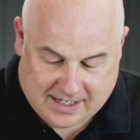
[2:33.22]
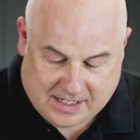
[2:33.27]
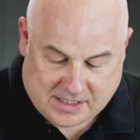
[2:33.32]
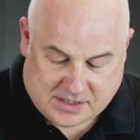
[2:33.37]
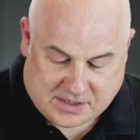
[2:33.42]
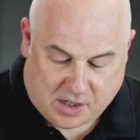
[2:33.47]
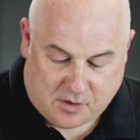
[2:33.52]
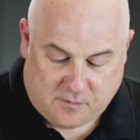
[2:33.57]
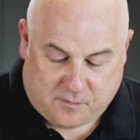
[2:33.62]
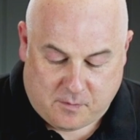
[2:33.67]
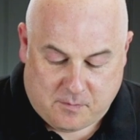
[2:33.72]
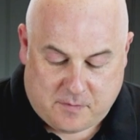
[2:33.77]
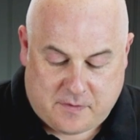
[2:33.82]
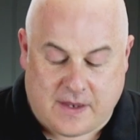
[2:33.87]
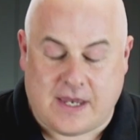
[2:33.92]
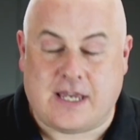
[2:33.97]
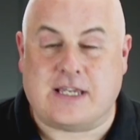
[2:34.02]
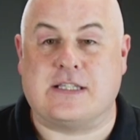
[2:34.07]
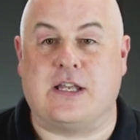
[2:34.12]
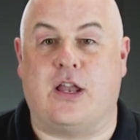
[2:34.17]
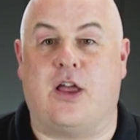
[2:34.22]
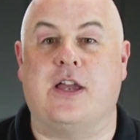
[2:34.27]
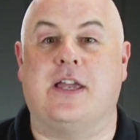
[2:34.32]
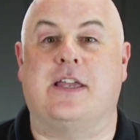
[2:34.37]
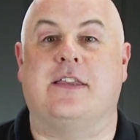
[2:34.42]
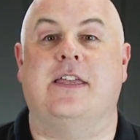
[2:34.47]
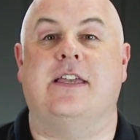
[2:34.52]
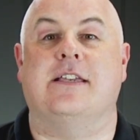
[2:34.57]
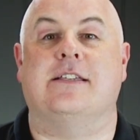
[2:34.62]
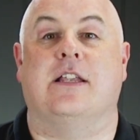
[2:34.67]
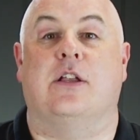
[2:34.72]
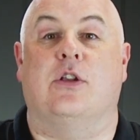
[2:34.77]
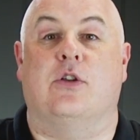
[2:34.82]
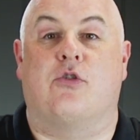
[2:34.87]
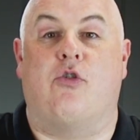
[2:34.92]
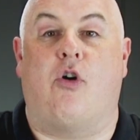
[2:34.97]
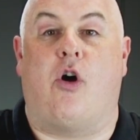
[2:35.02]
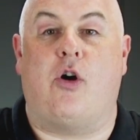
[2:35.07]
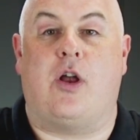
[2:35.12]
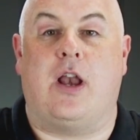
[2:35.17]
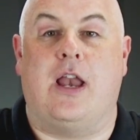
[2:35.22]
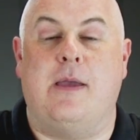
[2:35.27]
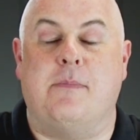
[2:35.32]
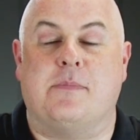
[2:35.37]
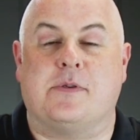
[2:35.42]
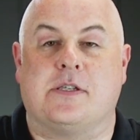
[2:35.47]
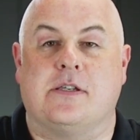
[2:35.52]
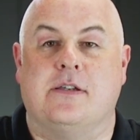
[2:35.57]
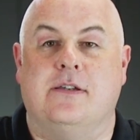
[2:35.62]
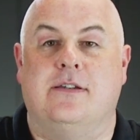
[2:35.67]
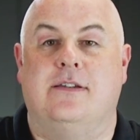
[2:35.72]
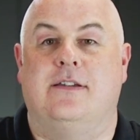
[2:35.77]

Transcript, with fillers: So from things like these little croc clips,